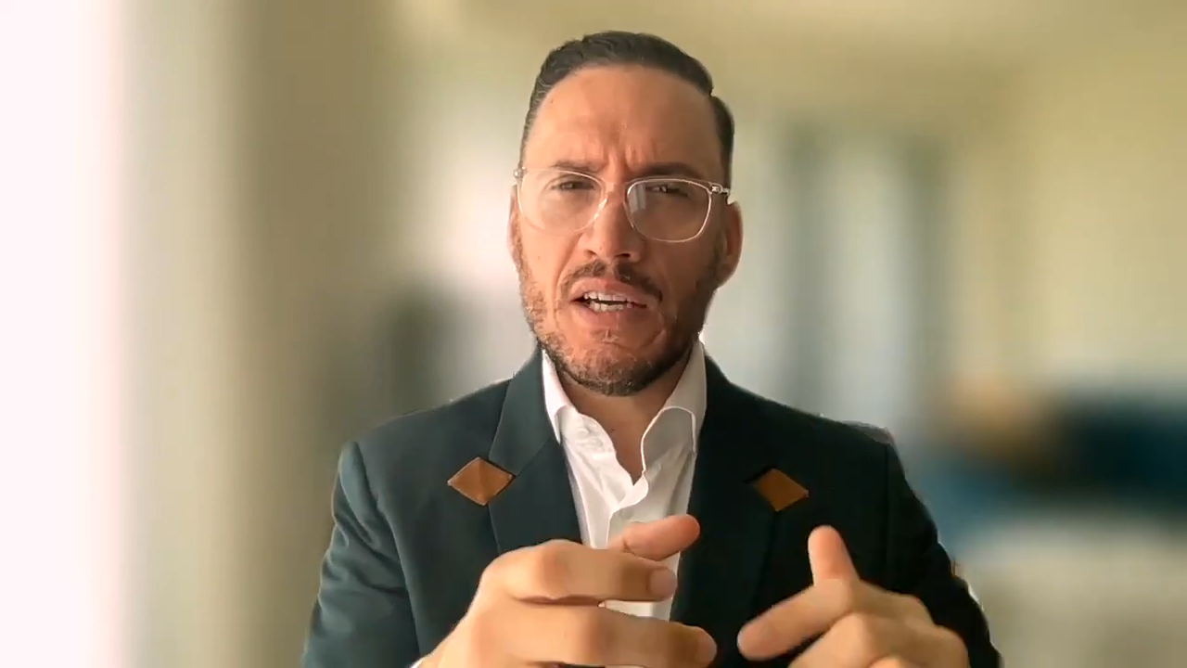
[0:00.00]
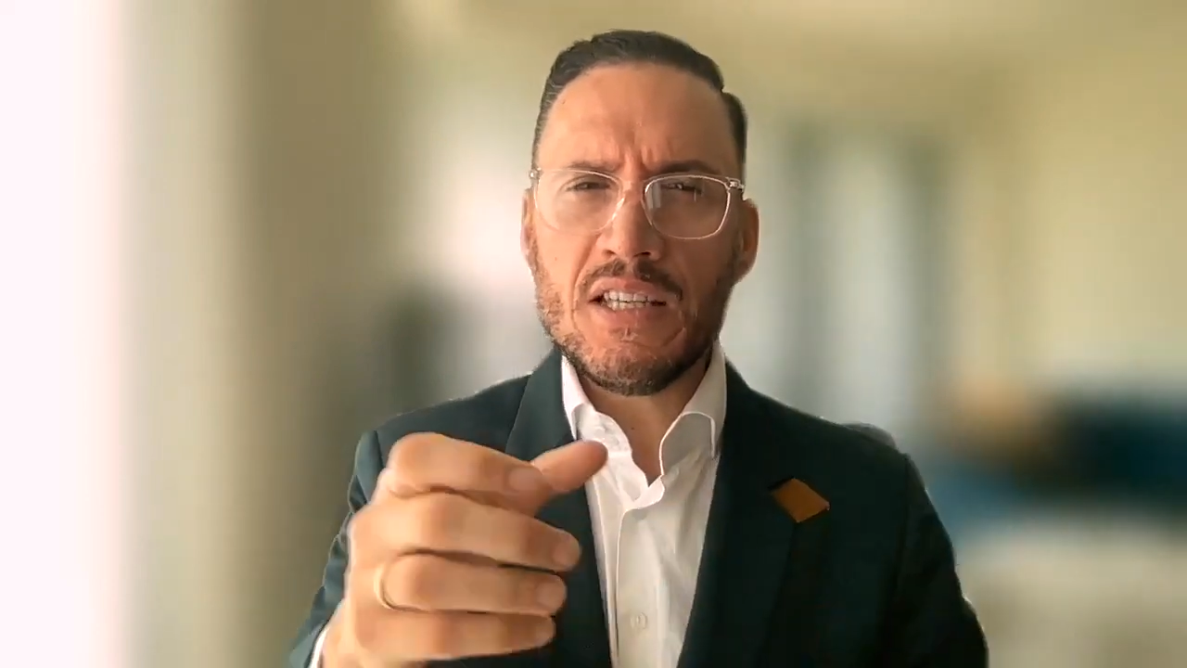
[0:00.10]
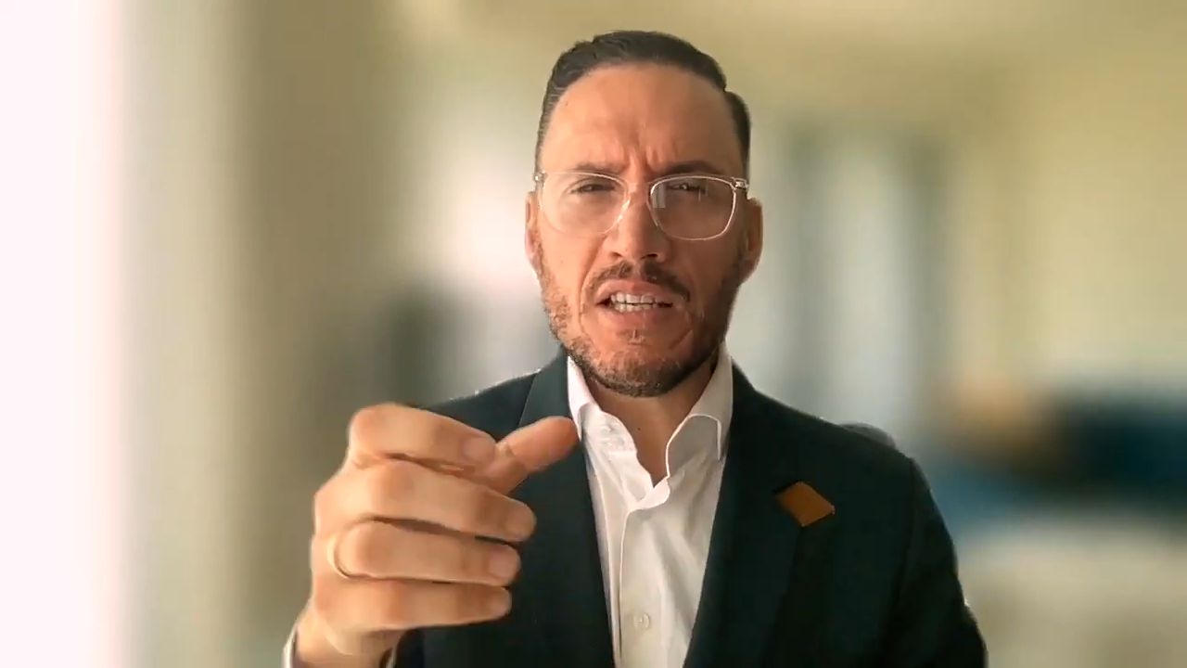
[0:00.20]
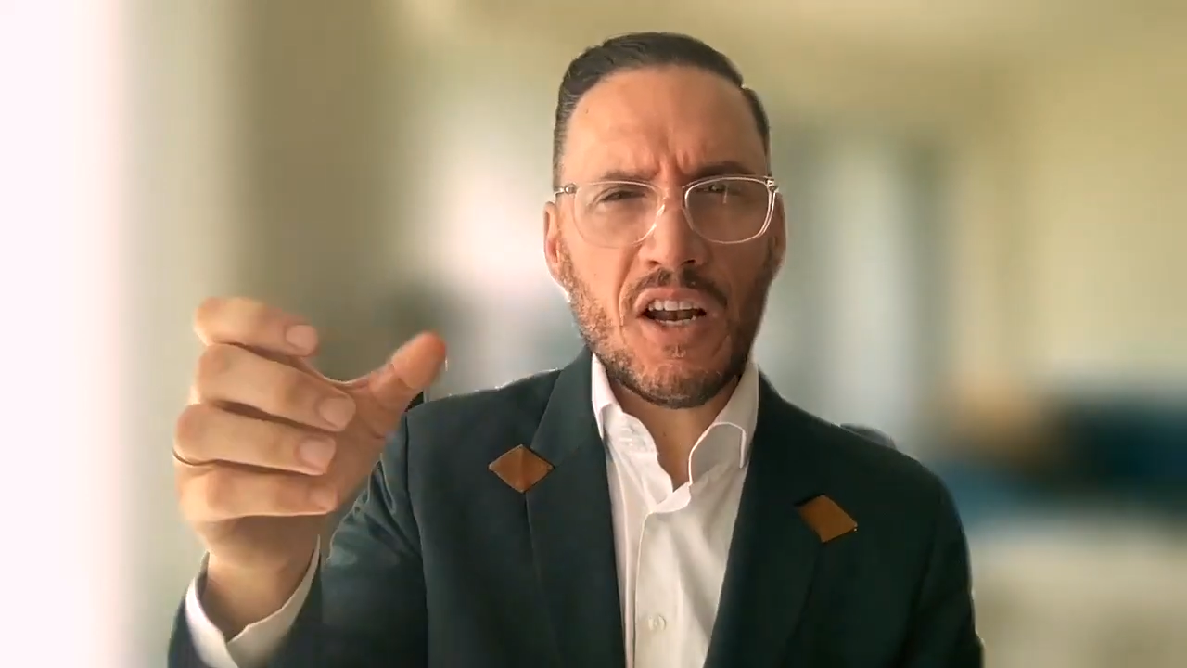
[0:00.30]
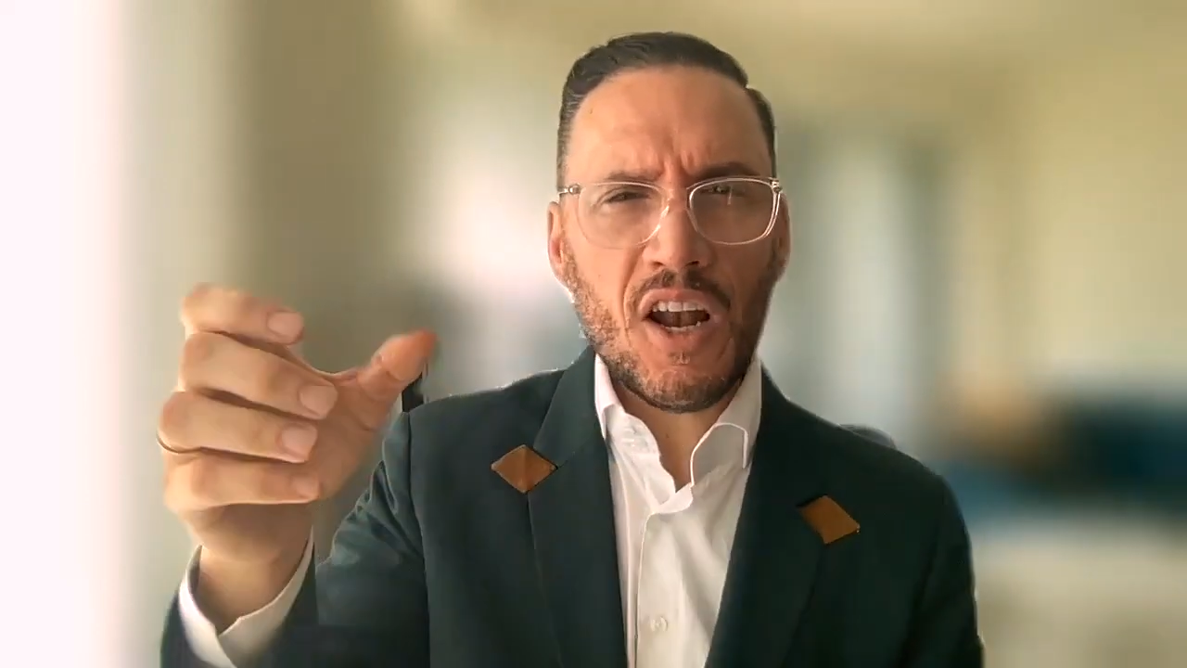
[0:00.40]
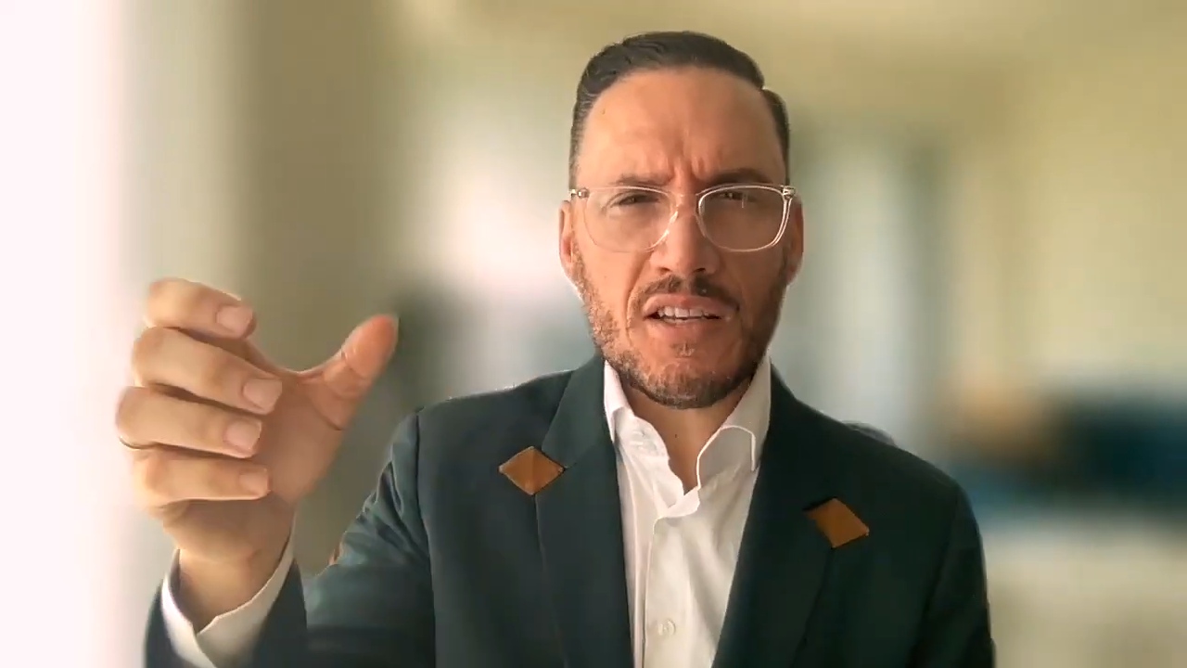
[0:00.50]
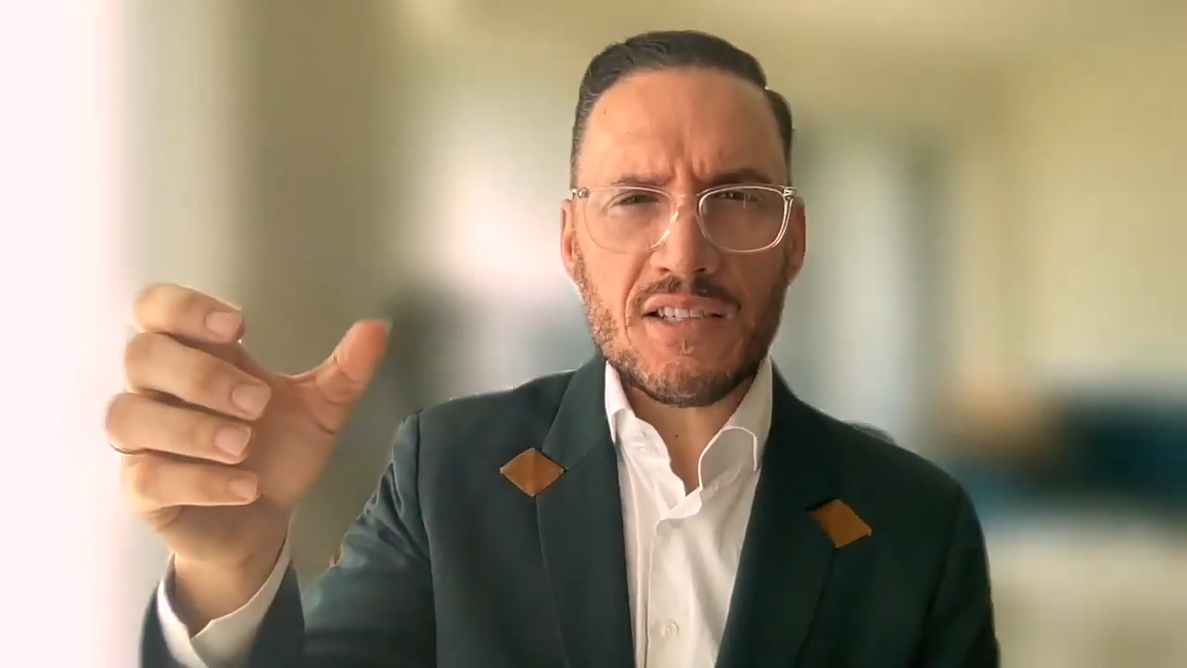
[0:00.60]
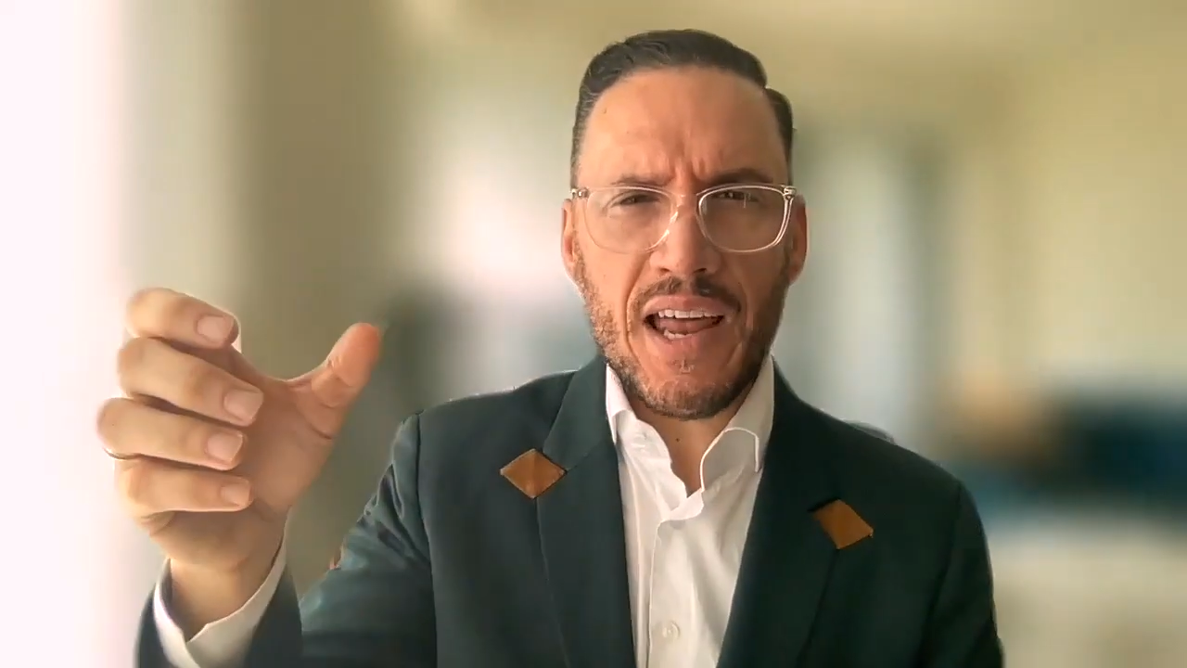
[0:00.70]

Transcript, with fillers: Is this glass